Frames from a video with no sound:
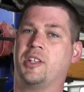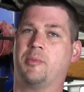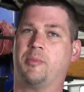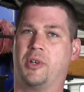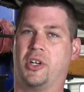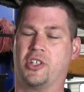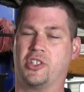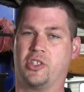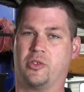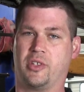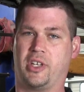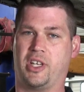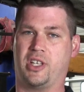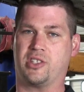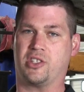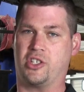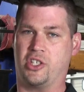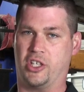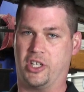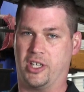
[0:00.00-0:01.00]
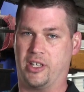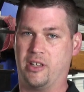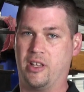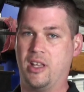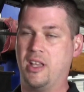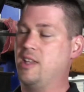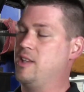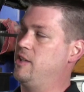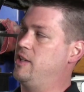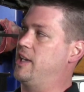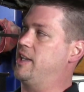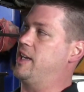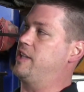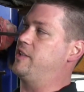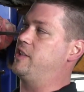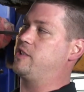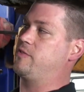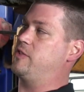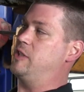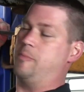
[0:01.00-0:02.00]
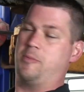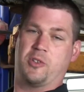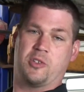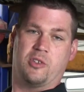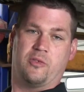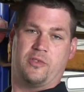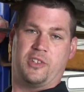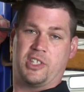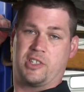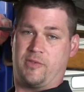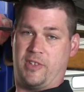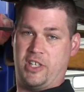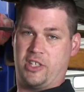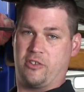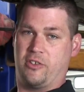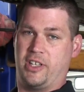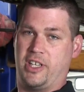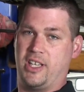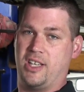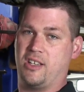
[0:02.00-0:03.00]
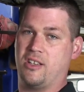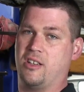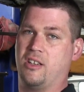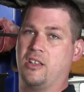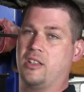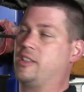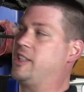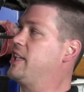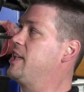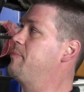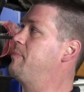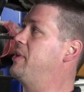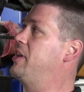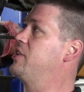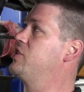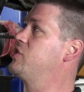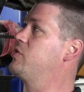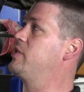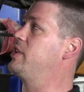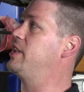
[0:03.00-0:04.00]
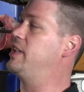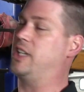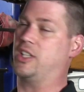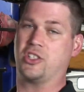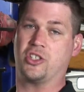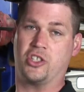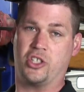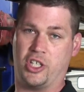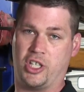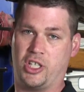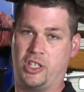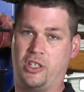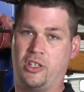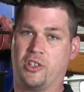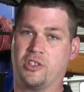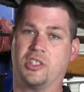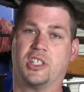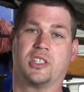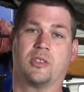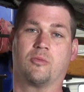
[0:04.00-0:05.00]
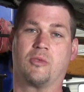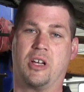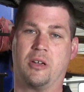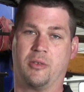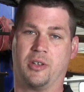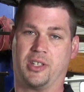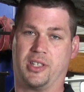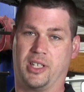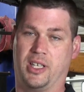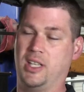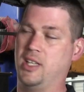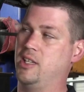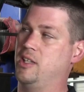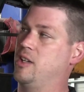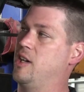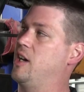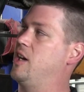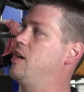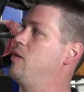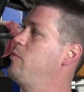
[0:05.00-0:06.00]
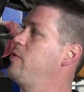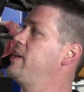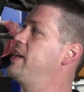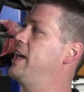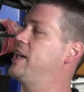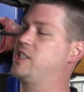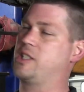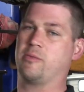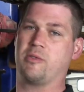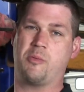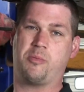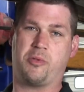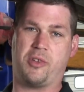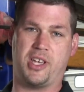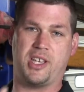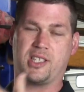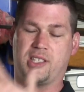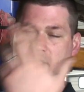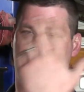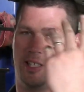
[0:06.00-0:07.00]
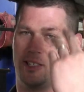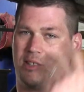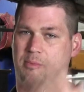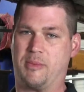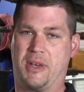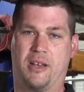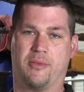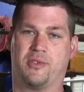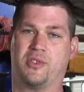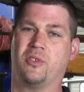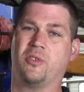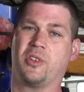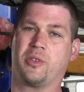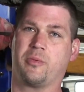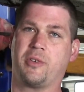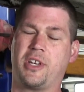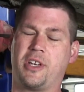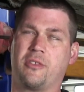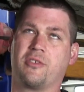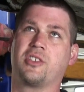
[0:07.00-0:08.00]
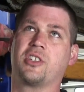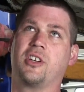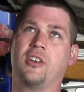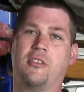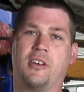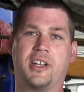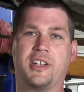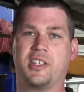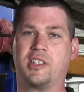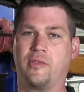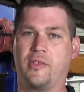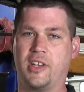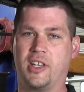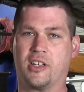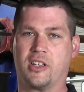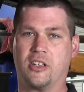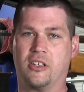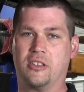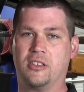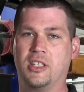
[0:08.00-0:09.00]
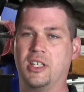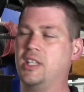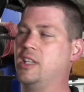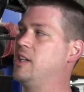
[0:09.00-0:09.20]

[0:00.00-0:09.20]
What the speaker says: the ball joint is good. And on this vehicle here, the ball joint is good. There's nothing wrong with it. We actually replaced these about 2 or 3 years ago on this vehicle